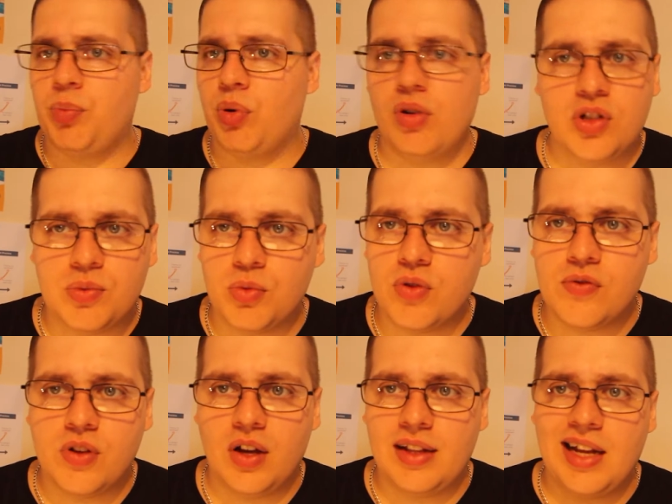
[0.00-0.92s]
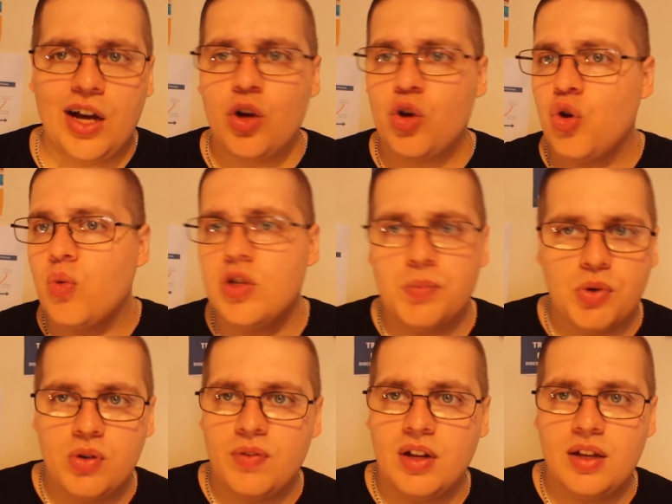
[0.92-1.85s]
price moving like that? Who is
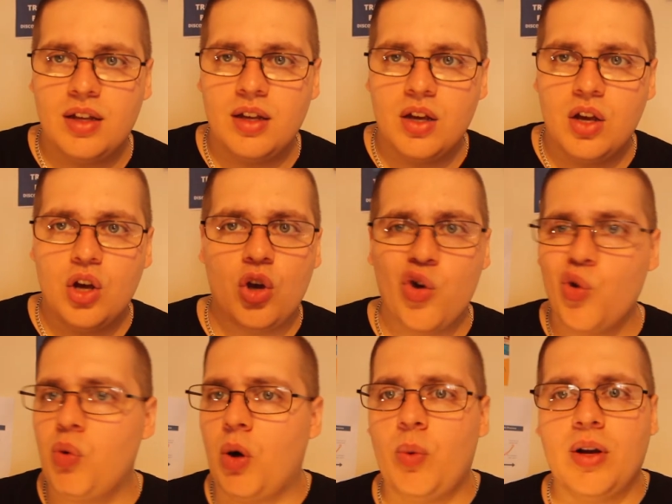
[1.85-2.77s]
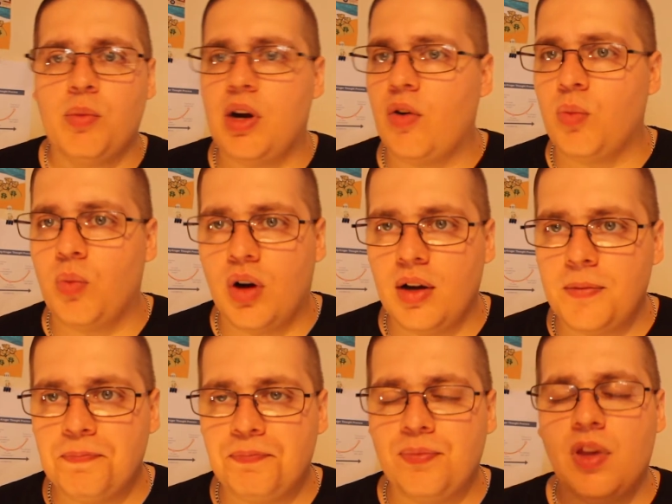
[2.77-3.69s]
moving it? Who, what, when, where, and why?
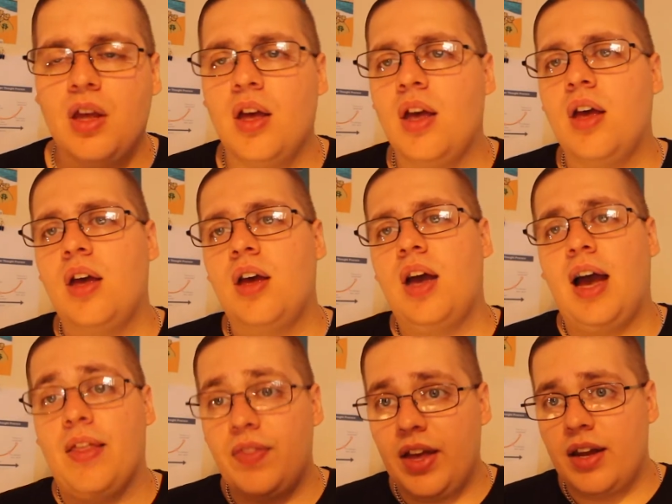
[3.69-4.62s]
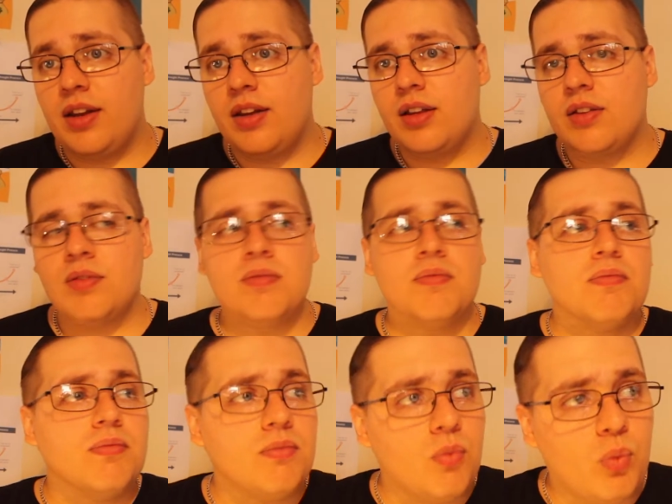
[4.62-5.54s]
And then
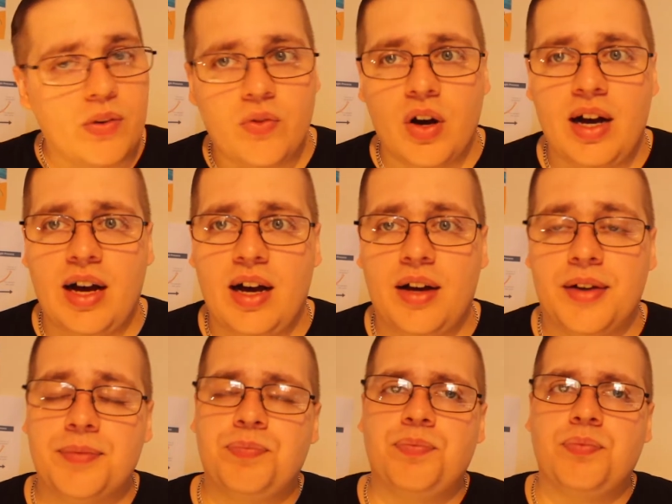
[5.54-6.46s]
we've got a